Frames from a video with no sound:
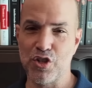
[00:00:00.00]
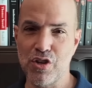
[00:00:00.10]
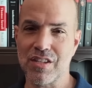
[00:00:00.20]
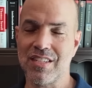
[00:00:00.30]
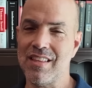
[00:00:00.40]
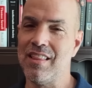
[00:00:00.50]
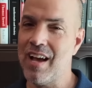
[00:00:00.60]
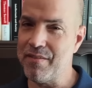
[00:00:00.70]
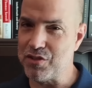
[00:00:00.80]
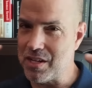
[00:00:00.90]
You could see the
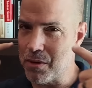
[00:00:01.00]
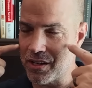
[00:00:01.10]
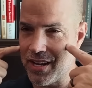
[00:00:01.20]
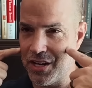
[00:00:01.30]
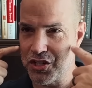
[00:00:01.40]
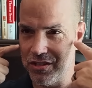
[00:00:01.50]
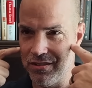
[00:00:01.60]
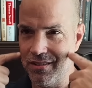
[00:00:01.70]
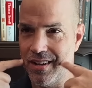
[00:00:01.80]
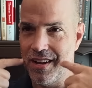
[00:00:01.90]
line of
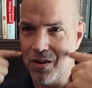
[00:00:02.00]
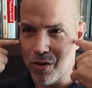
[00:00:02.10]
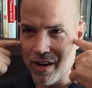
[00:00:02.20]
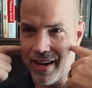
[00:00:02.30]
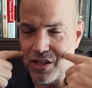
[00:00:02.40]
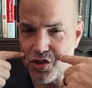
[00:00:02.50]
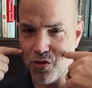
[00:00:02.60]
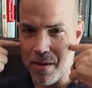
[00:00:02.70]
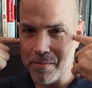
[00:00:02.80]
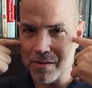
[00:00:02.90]
demarcation where I
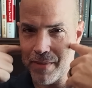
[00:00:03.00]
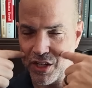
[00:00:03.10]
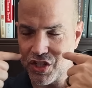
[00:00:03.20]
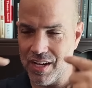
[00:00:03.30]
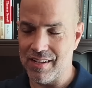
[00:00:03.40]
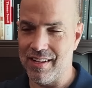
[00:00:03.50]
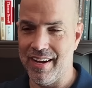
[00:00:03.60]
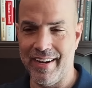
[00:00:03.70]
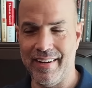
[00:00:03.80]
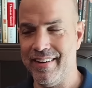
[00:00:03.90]
trimmed my cheek
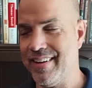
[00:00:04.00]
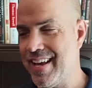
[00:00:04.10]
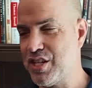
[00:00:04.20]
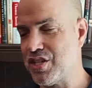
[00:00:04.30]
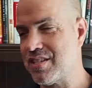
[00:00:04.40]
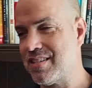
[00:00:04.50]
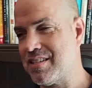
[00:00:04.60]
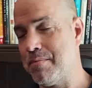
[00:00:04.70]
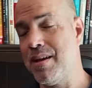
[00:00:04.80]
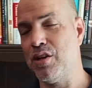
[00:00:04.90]
line, and it's just,
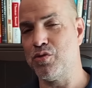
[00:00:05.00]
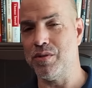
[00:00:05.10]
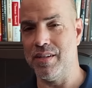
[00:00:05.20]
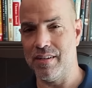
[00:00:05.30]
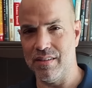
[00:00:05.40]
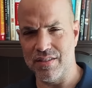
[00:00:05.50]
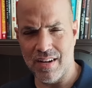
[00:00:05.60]
to me, it looked ridiculous.